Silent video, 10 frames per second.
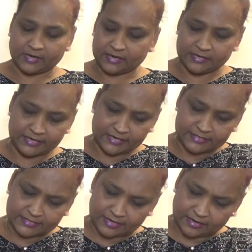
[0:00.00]
And
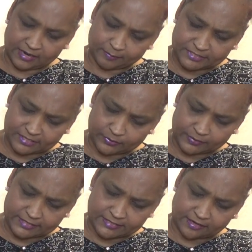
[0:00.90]
these are
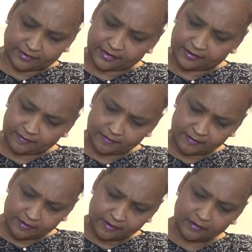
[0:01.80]
absolutely stunning.
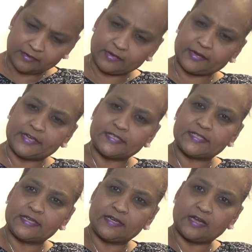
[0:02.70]
Look at
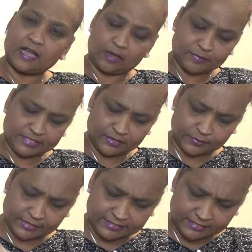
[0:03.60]
this.
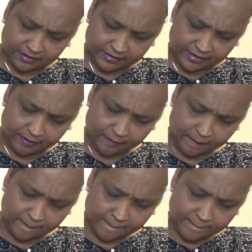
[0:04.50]
Absolutely stunning.
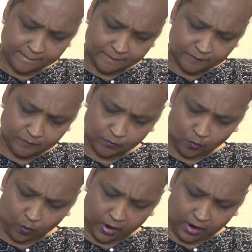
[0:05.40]

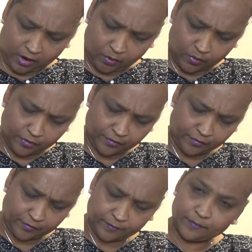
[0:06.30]
Wow.
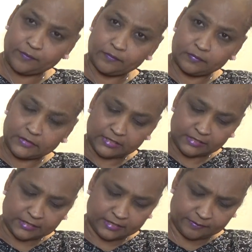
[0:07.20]

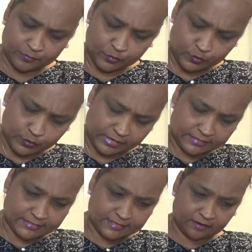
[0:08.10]
The moon
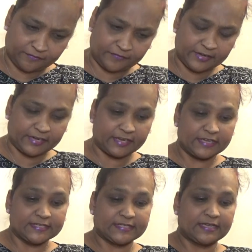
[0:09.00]
and stuff. It
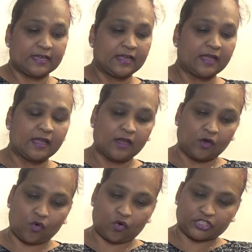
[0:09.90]
is
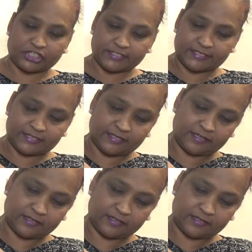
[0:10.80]
gorgeous.